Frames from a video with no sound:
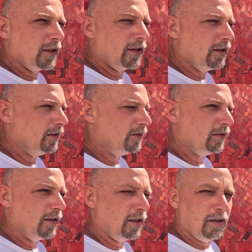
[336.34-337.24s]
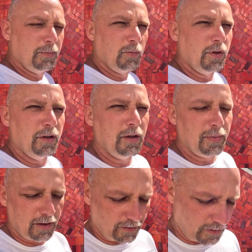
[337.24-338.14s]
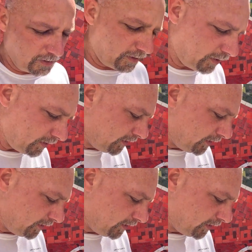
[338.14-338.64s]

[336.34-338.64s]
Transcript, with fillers: like I've been wondering about is